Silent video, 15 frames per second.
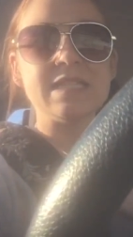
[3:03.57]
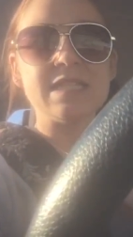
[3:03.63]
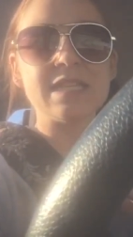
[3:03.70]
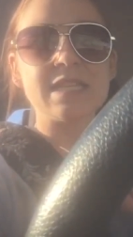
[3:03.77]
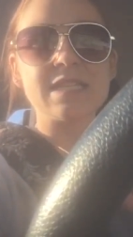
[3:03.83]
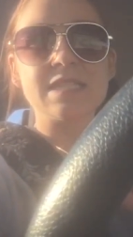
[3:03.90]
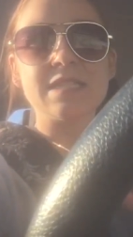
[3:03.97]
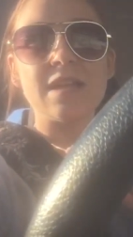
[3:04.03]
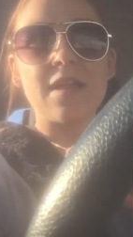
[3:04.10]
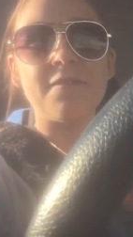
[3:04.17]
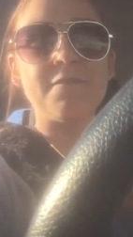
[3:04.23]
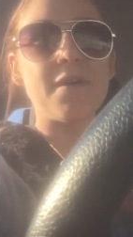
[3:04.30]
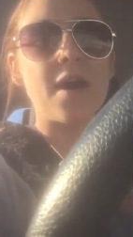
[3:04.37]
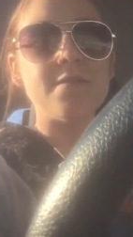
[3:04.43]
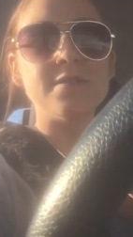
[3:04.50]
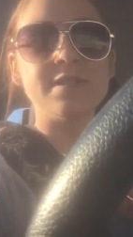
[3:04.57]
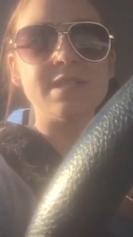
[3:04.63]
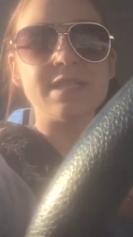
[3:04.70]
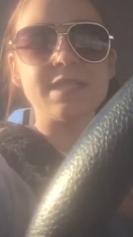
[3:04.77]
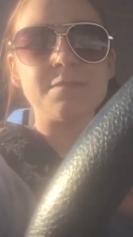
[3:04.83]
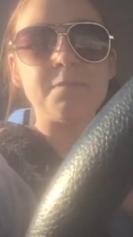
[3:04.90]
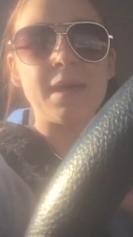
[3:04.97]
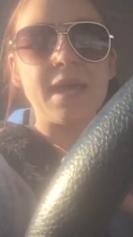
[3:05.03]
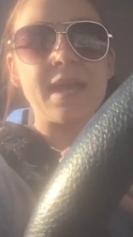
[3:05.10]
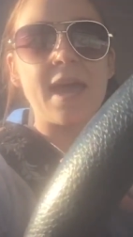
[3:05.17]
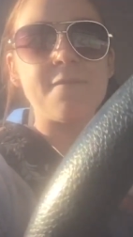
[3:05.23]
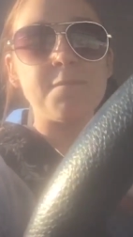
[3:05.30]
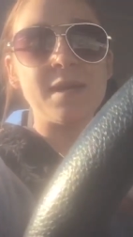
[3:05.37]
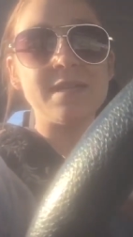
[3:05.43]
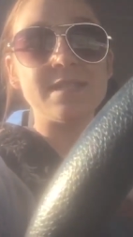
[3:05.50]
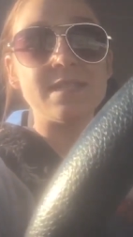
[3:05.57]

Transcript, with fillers: six, uh, five or six men have been